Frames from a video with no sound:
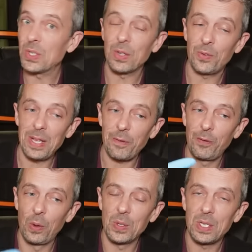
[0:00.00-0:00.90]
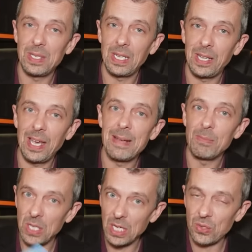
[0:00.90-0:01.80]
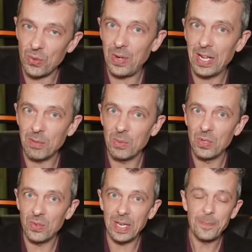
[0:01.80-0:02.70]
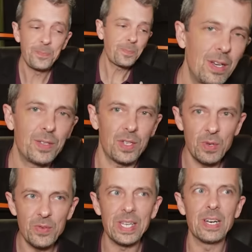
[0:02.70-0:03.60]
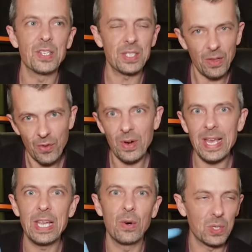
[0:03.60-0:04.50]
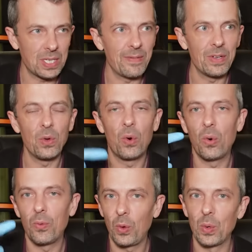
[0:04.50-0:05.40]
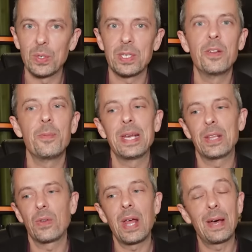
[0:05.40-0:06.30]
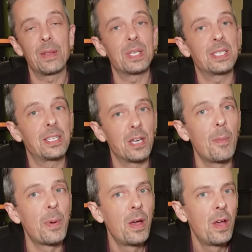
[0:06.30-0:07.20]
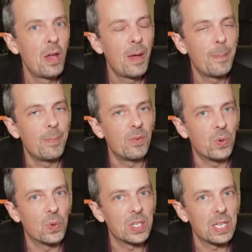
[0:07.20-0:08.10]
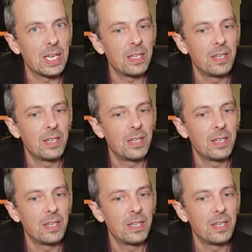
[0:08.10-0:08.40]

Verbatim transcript: So the fact that full auto is in the game does reflect the movie. Uh, so the movie guns did three or seven or full auto, depending on how they were set up before a scene.